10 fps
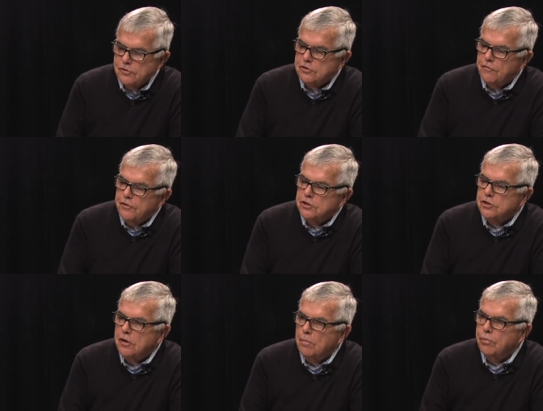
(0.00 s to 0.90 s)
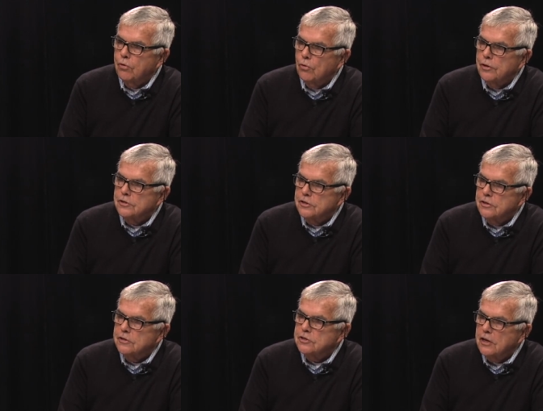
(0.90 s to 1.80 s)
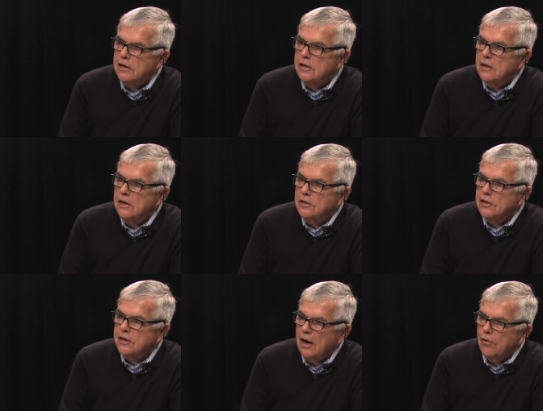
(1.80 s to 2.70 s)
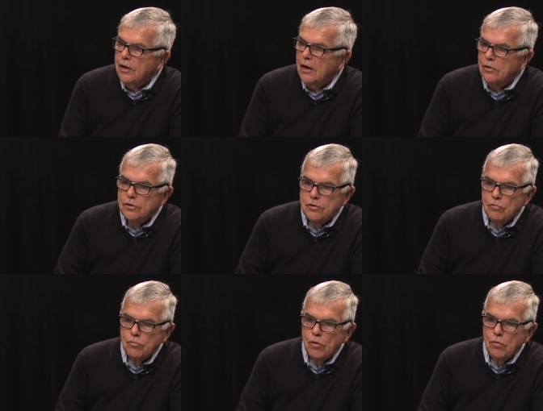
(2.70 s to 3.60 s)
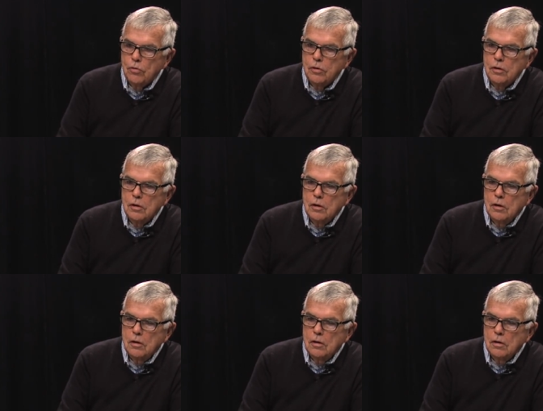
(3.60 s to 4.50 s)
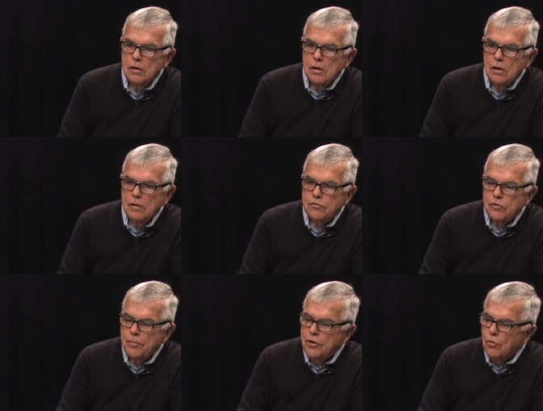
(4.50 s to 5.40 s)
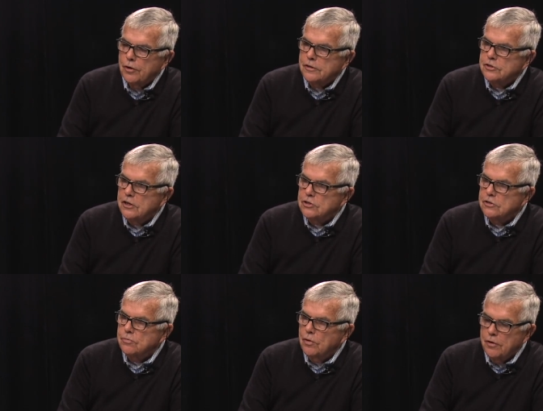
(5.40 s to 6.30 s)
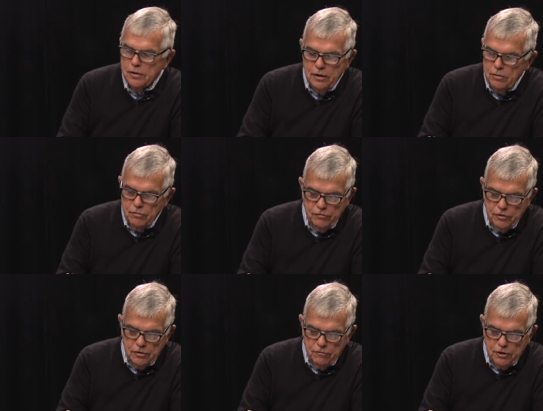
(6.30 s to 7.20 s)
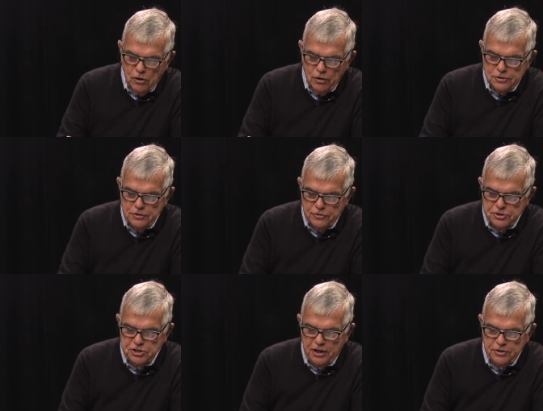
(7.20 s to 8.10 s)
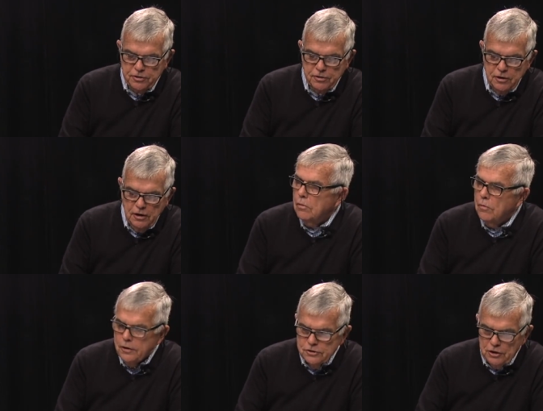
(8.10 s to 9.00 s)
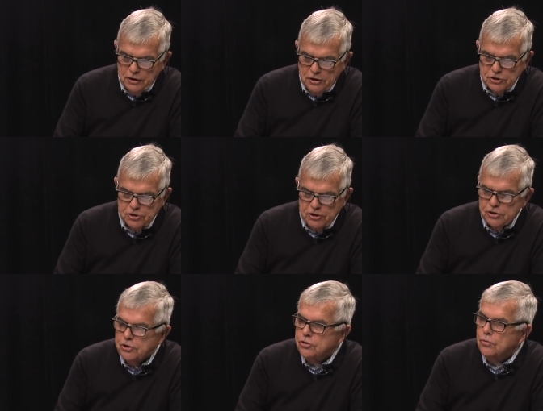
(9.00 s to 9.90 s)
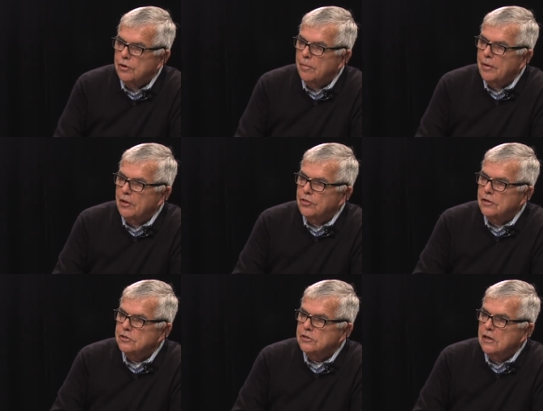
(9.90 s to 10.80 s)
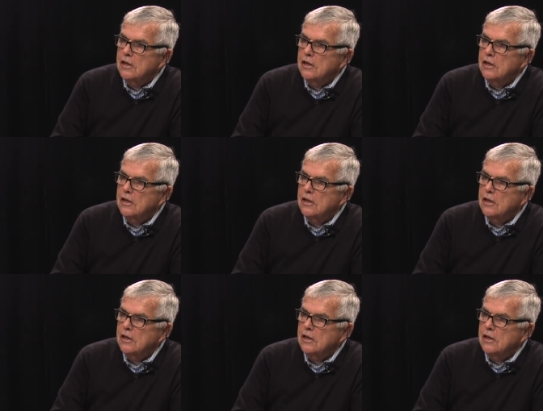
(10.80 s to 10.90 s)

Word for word: sufficient employees in this state to carry out the role of so many organizations, whether regardless of the sector. What is the legislature doing about this?